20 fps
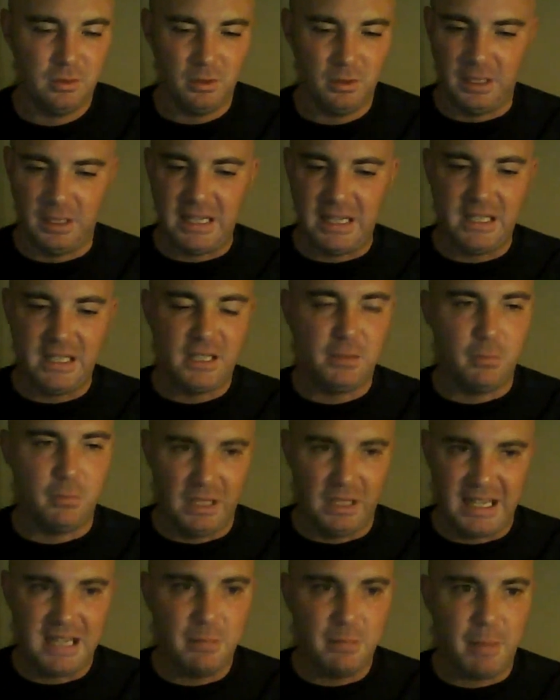
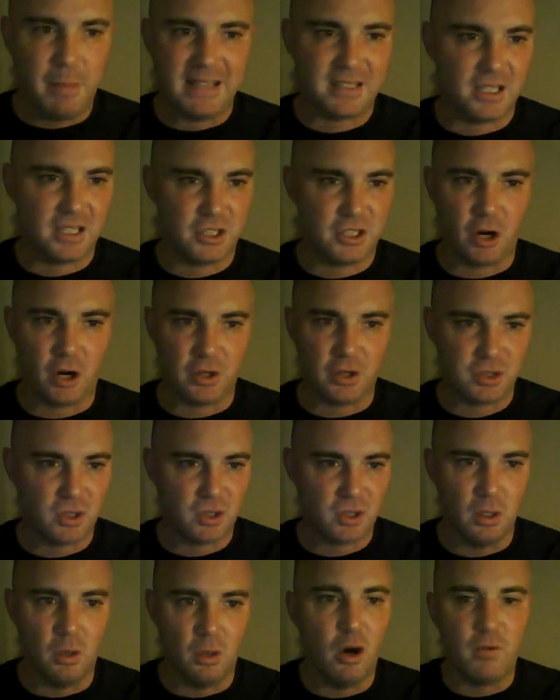lead bass guitar solo